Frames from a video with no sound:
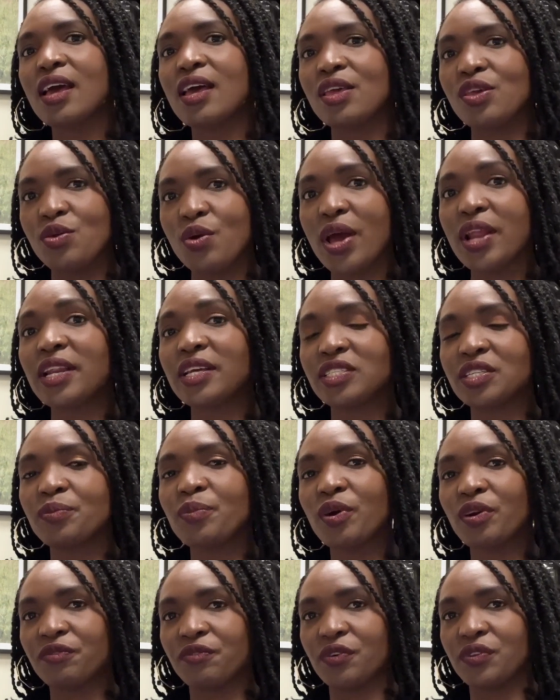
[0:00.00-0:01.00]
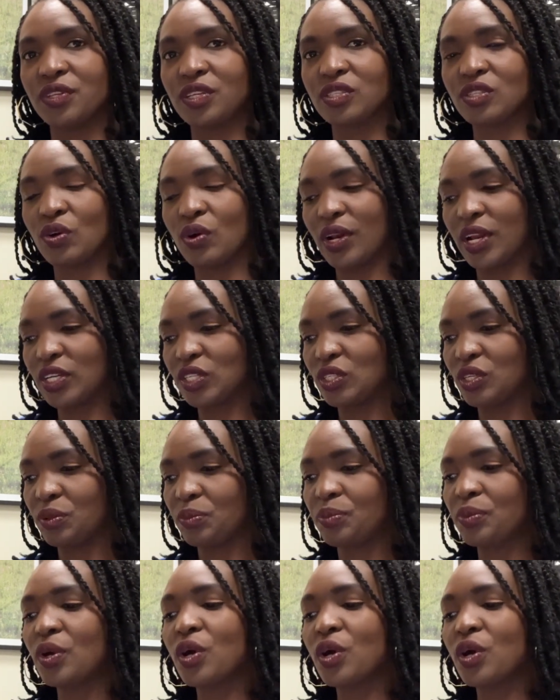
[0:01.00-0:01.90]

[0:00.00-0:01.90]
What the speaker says: you're eligible for this scholarship.